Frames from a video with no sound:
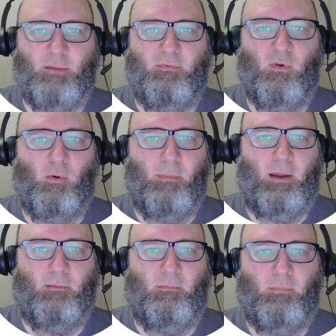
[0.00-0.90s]

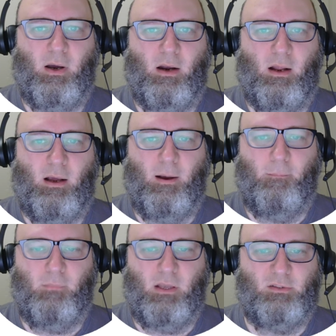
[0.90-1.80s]
format, but yeah,
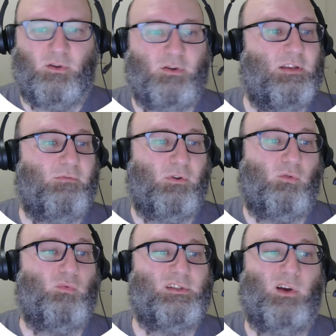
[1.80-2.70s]
it's got different
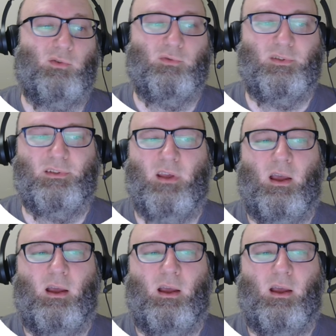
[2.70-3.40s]
results